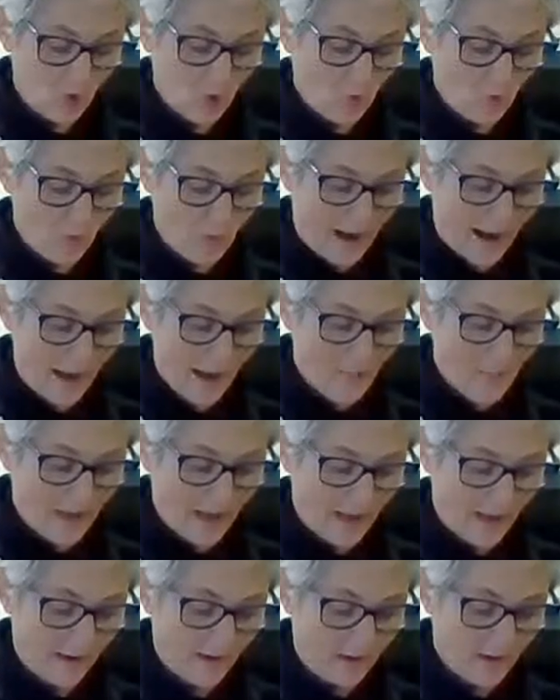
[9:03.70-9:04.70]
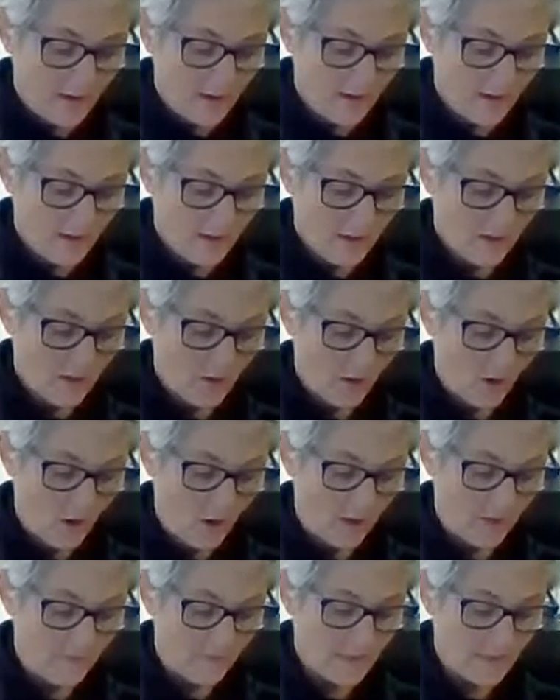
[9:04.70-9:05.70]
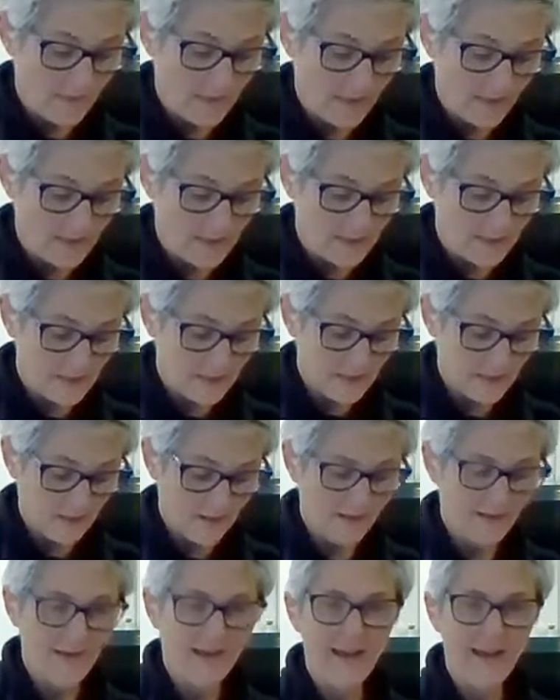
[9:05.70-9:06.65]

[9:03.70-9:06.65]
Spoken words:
grabbing all of the nuts.